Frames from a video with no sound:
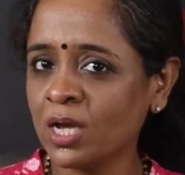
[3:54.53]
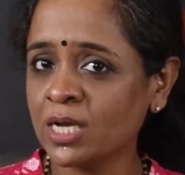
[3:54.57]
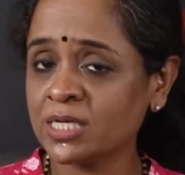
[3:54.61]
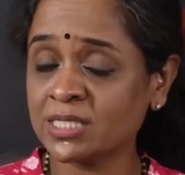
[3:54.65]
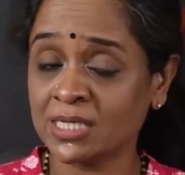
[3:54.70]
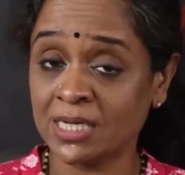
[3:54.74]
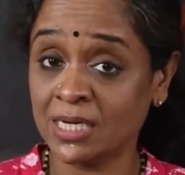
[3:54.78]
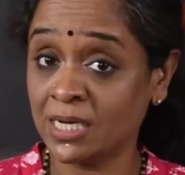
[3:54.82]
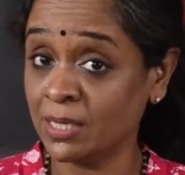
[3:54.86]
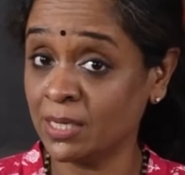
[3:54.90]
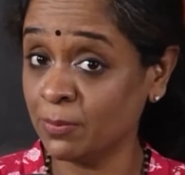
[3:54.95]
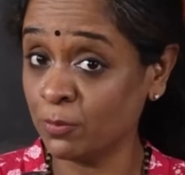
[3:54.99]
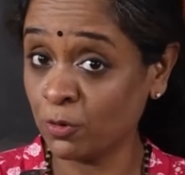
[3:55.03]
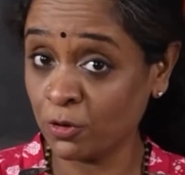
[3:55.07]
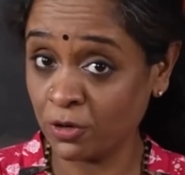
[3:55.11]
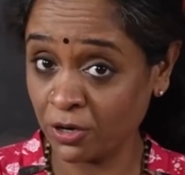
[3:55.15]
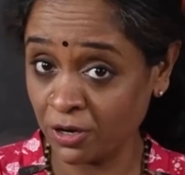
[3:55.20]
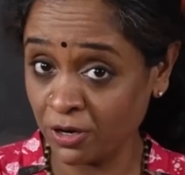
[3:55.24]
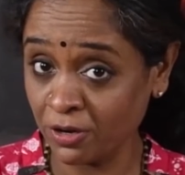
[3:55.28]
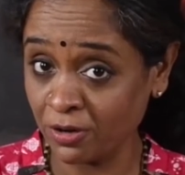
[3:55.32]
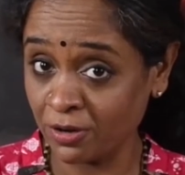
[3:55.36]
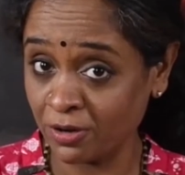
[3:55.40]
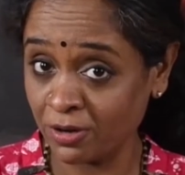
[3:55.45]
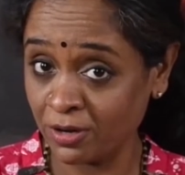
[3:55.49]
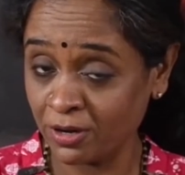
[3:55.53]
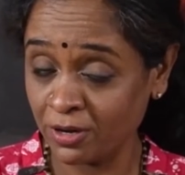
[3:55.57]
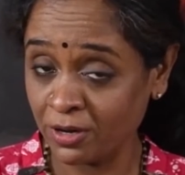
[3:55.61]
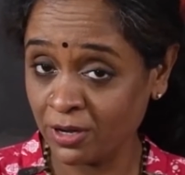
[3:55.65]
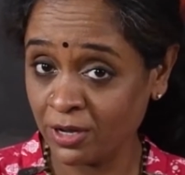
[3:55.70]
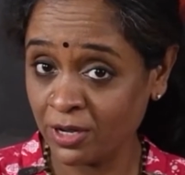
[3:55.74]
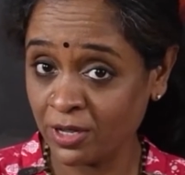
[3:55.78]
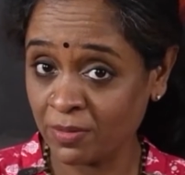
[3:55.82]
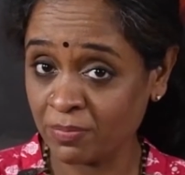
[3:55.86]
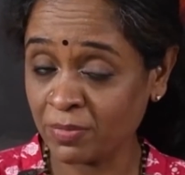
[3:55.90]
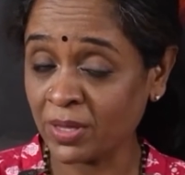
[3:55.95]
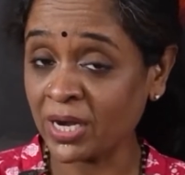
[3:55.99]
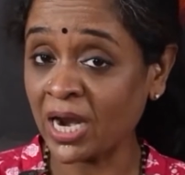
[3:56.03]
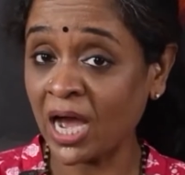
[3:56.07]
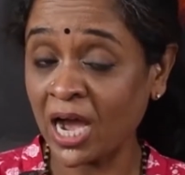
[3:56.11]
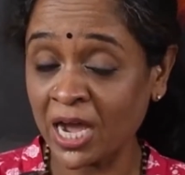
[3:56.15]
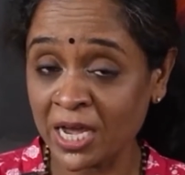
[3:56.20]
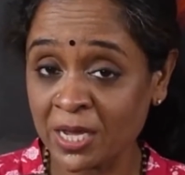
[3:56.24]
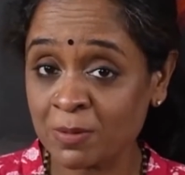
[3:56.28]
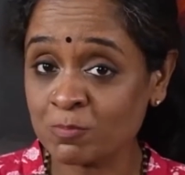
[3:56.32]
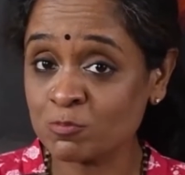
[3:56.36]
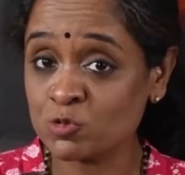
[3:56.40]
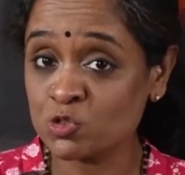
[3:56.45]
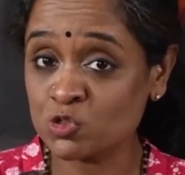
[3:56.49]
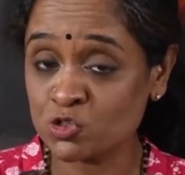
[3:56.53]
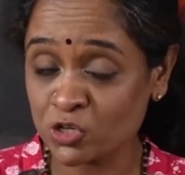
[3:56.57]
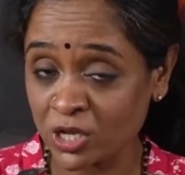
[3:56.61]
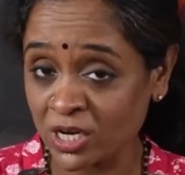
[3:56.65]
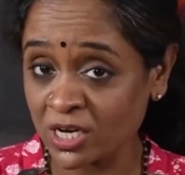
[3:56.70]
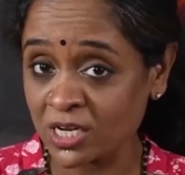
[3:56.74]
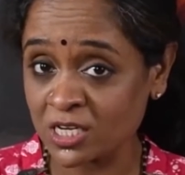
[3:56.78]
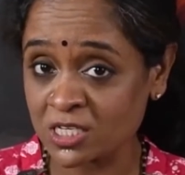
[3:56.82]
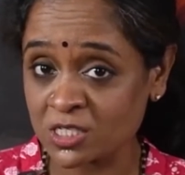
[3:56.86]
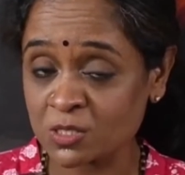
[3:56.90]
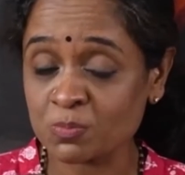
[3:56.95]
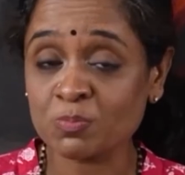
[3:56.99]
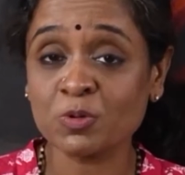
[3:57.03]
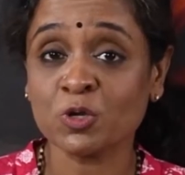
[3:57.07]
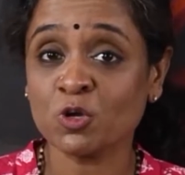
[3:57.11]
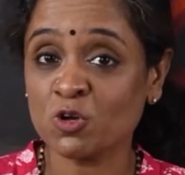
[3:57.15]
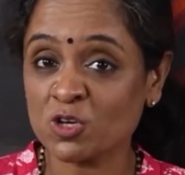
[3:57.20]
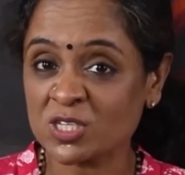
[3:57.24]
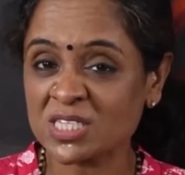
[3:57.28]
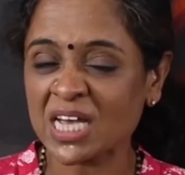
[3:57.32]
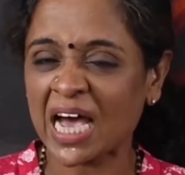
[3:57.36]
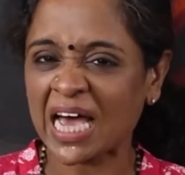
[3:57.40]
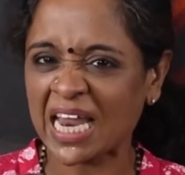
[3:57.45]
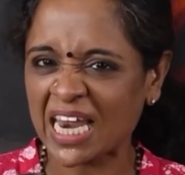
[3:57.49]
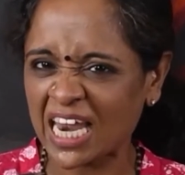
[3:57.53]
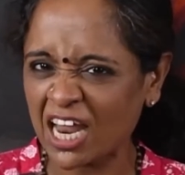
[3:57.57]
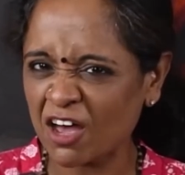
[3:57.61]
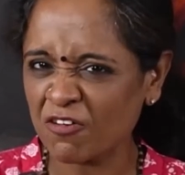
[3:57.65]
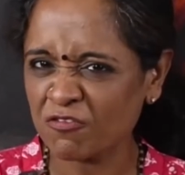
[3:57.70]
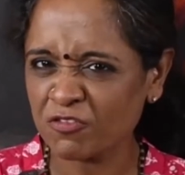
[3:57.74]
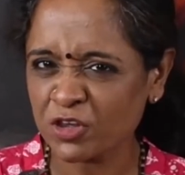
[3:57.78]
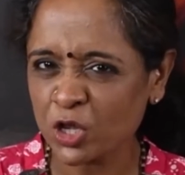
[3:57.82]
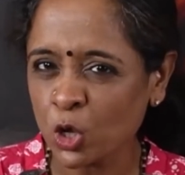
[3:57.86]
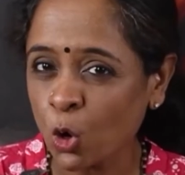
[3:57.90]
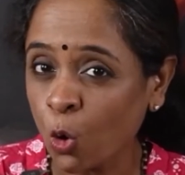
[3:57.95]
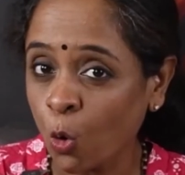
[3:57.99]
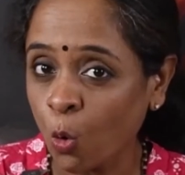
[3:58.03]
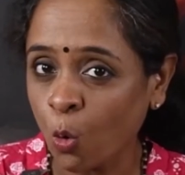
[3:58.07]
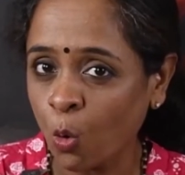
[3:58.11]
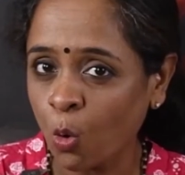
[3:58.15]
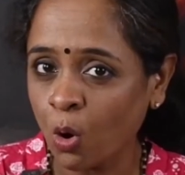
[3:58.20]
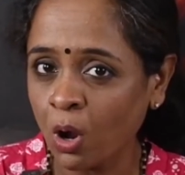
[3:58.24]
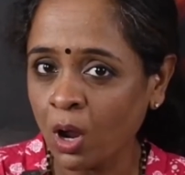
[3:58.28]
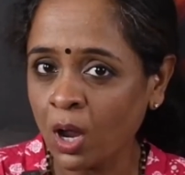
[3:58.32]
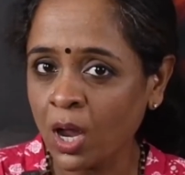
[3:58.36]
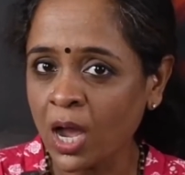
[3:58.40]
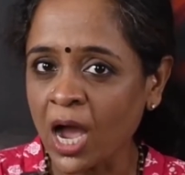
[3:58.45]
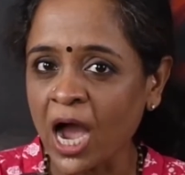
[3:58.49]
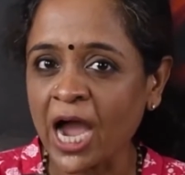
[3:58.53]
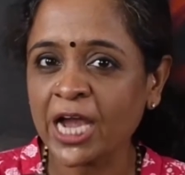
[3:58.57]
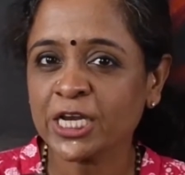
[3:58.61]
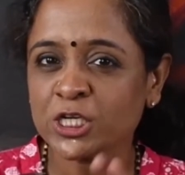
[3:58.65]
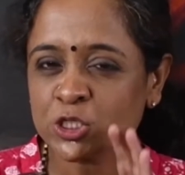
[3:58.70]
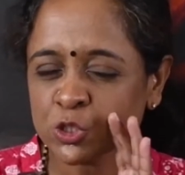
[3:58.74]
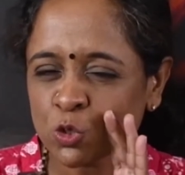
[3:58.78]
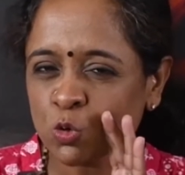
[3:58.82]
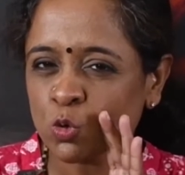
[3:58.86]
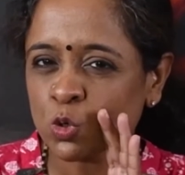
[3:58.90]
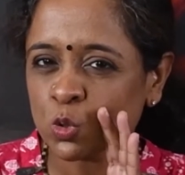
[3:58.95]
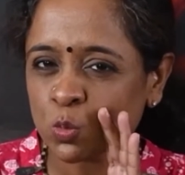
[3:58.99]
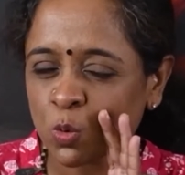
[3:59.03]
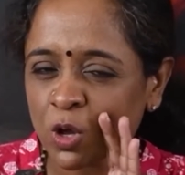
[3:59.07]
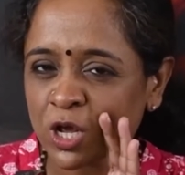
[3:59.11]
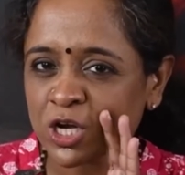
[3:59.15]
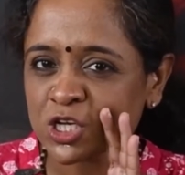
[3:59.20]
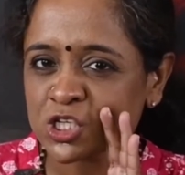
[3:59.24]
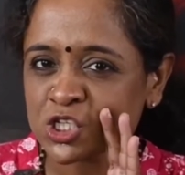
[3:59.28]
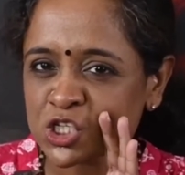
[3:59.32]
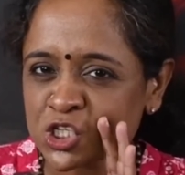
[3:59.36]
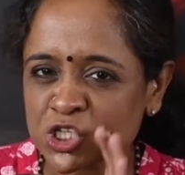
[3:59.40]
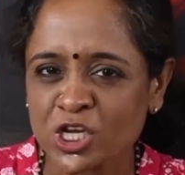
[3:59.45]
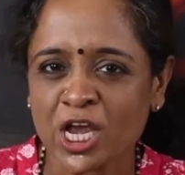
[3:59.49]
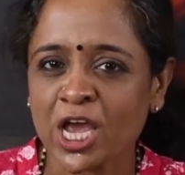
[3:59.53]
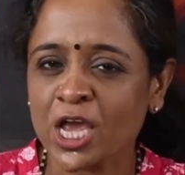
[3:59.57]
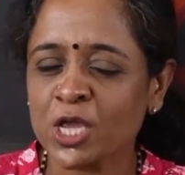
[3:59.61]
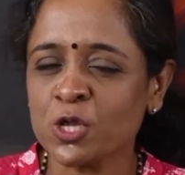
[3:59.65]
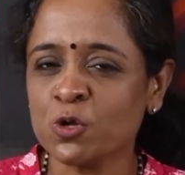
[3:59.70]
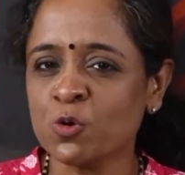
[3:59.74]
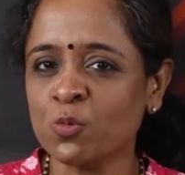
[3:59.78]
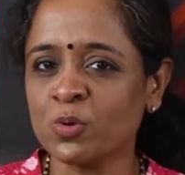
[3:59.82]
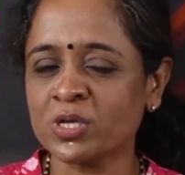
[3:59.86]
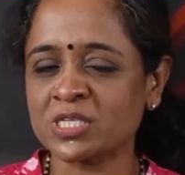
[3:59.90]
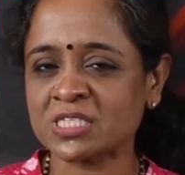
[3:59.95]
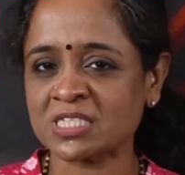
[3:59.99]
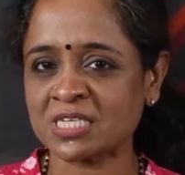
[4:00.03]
Tell him or her that I am jealous because I love you. I don't want to share you with